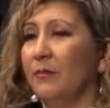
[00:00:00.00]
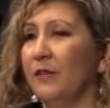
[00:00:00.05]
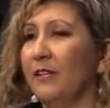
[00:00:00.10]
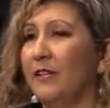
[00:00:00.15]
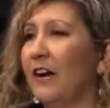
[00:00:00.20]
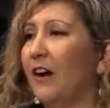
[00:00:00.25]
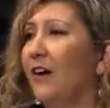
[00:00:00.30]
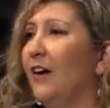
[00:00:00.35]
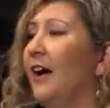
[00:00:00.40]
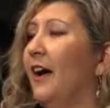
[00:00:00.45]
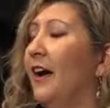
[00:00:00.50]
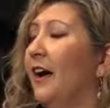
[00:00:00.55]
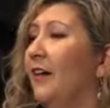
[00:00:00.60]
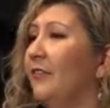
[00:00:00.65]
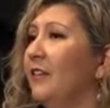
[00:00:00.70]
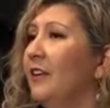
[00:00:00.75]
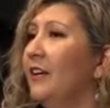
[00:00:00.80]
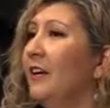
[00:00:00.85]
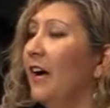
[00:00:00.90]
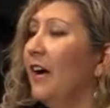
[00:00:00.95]
we now
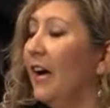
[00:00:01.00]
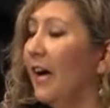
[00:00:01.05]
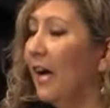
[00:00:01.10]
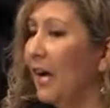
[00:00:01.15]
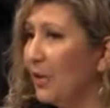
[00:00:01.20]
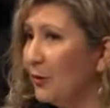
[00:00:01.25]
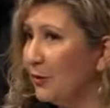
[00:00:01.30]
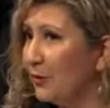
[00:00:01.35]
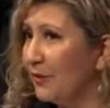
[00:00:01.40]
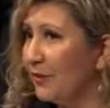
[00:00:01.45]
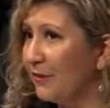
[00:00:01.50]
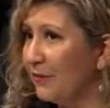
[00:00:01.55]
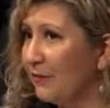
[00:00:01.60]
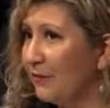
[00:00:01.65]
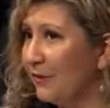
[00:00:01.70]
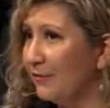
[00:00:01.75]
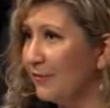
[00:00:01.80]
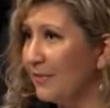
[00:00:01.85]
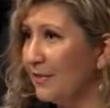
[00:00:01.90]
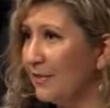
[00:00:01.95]
have
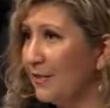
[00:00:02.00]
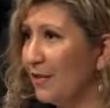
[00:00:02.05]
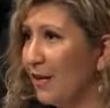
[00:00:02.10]
150